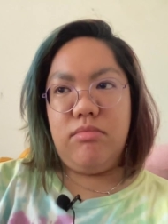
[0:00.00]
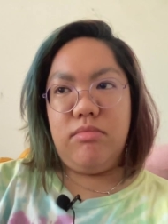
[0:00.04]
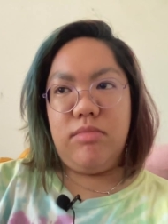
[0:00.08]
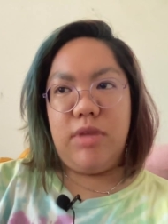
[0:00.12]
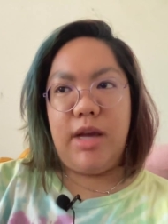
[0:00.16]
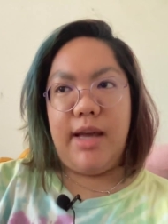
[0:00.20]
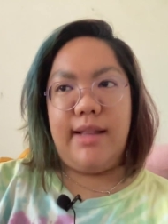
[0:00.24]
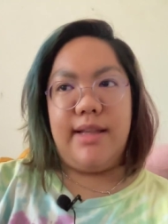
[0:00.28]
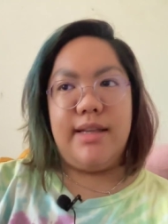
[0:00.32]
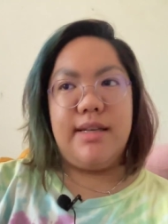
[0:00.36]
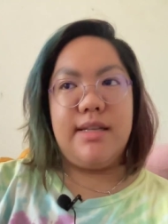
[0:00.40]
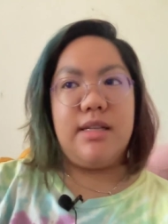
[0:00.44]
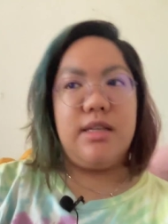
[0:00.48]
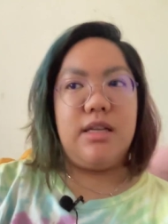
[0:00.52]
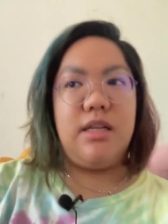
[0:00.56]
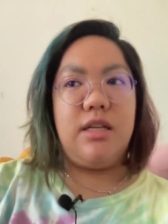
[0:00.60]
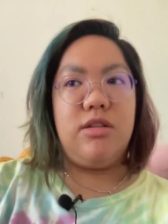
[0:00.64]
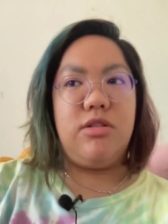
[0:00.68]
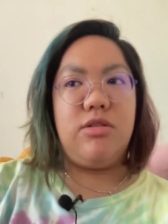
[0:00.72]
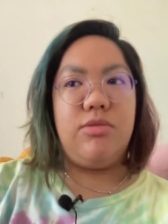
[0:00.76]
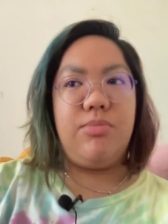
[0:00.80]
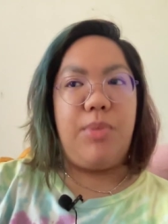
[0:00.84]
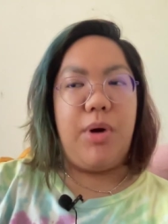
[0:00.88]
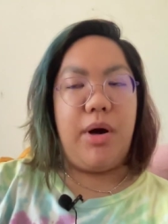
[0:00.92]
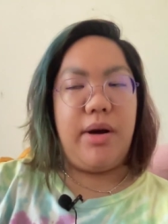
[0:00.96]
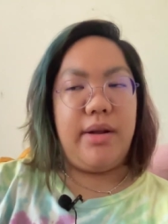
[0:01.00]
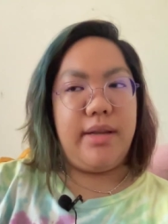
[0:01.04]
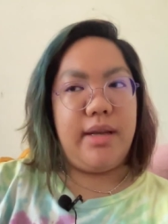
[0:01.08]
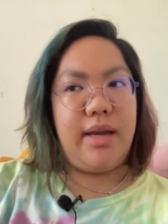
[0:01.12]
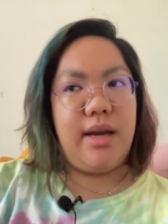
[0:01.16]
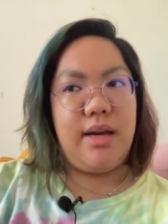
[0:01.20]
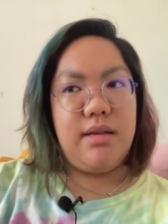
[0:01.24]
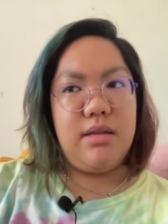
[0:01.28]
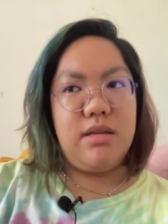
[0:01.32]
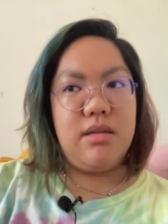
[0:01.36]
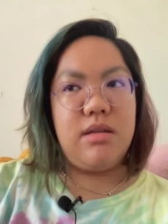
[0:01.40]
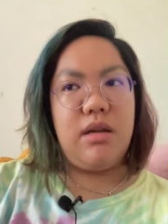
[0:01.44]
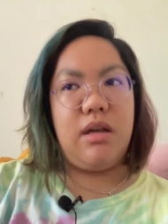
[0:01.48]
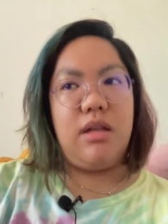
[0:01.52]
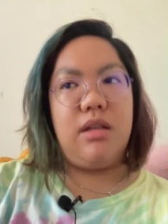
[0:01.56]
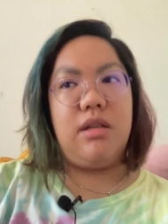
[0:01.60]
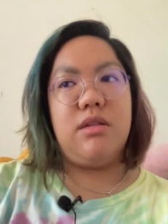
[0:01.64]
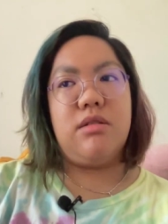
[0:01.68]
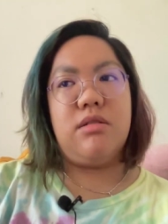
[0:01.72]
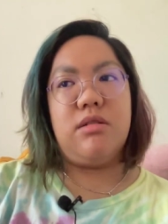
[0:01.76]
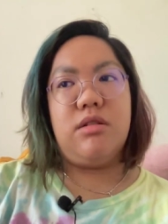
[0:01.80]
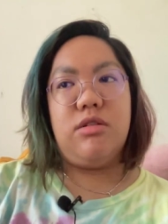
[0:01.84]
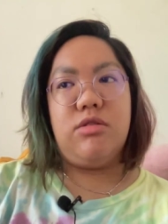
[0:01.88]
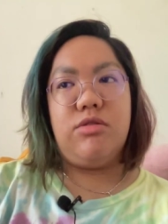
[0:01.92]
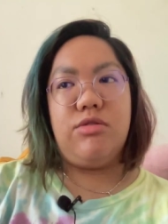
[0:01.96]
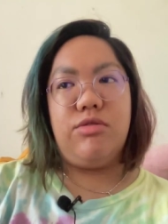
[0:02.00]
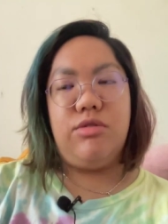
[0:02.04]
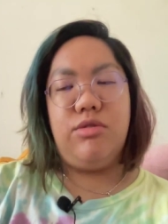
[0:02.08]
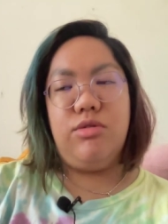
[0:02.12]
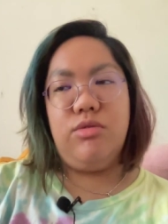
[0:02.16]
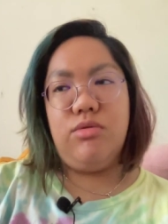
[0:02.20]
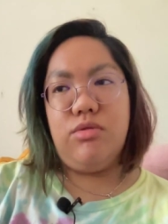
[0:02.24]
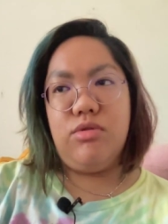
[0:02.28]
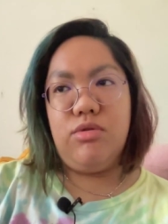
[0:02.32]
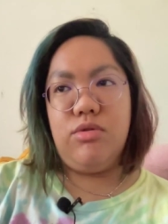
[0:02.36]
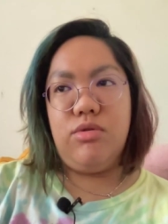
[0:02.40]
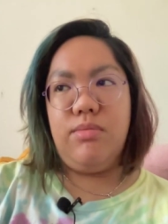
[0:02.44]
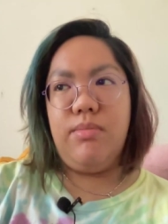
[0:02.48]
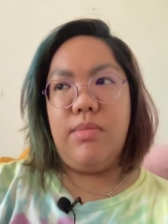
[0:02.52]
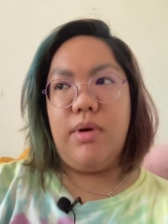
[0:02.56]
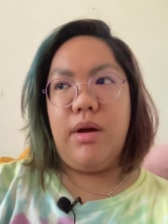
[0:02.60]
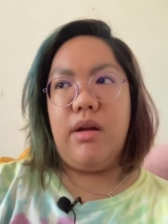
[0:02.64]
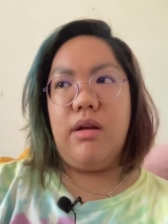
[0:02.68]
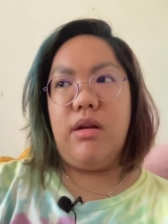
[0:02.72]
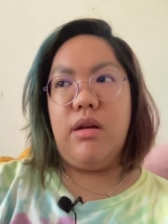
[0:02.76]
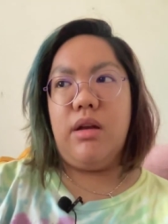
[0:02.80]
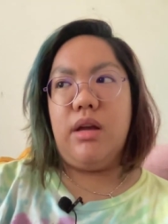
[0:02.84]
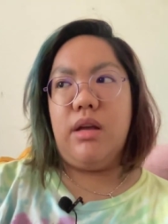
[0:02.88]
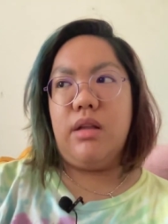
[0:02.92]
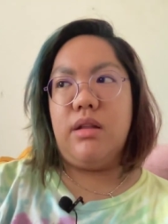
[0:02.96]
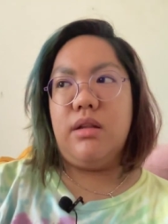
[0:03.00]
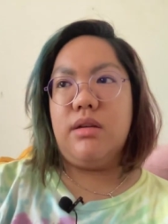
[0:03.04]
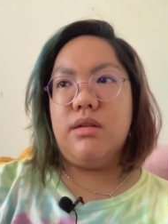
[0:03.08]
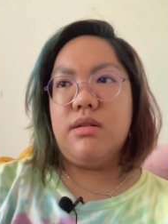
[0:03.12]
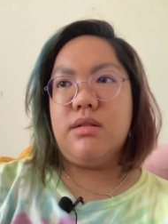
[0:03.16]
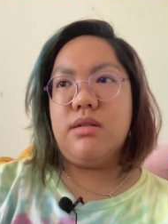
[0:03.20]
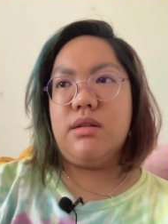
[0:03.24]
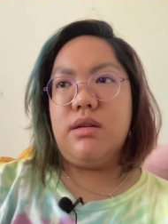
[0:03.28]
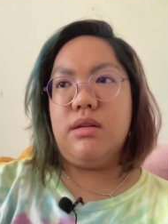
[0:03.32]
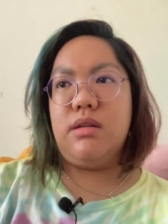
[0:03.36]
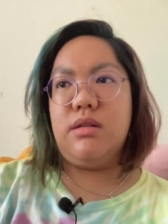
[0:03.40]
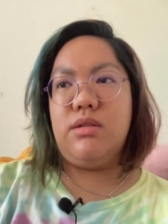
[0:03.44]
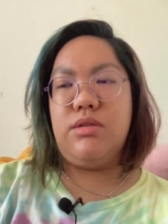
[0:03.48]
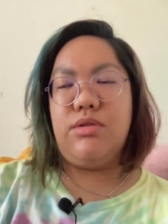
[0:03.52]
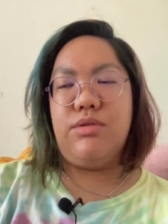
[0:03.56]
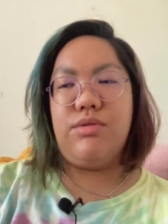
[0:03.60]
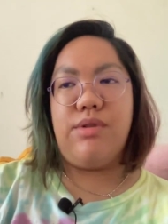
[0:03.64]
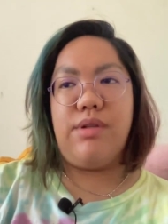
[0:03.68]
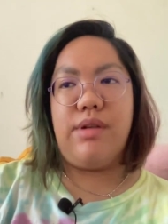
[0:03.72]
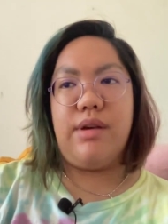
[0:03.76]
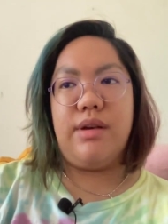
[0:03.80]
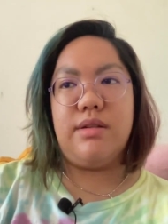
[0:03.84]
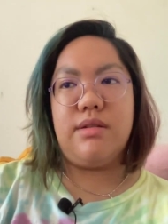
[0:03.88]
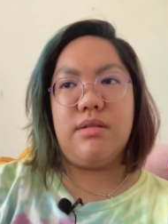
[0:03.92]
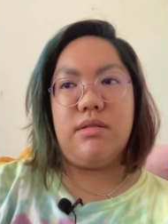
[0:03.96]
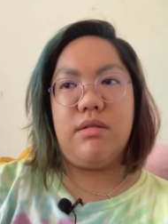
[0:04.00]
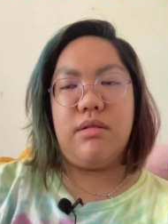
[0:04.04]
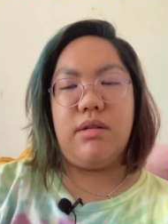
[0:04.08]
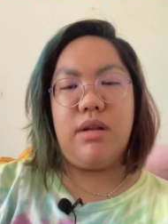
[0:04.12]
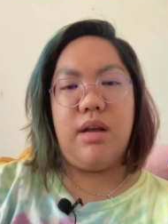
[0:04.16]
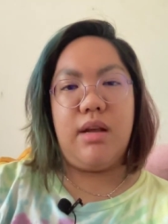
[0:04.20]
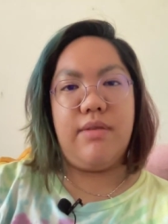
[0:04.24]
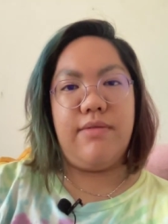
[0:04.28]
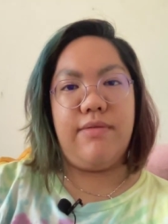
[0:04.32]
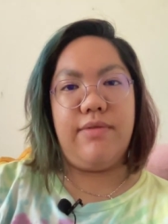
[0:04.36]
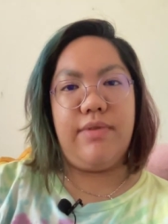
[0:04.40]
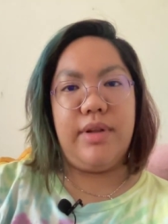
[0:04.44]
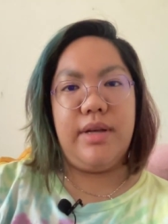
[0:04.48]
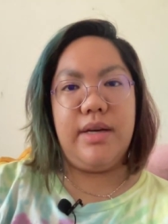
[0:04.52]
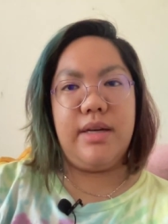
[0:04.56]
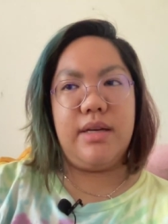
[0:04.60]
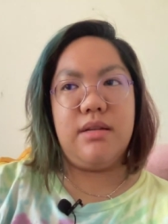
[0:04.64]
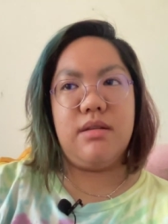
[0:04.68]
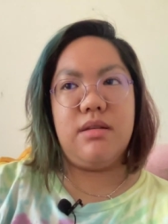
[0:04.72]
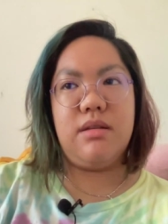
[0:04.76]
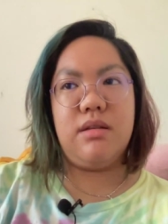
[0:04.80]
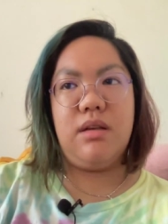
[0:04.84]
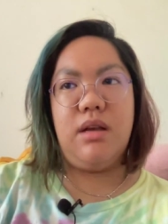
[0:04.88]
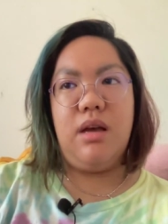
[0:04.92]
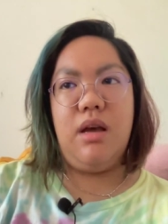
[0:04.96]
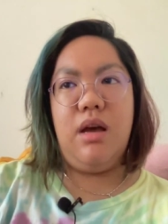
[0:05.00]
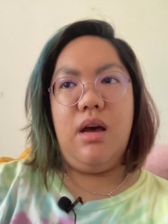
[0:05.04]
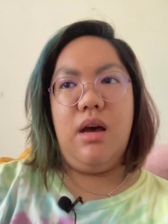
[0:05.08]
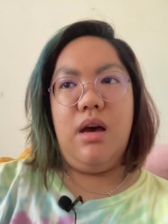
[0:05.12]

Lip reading: I listen to podcasts, I listen to YouTube, I listen to things on Netflix,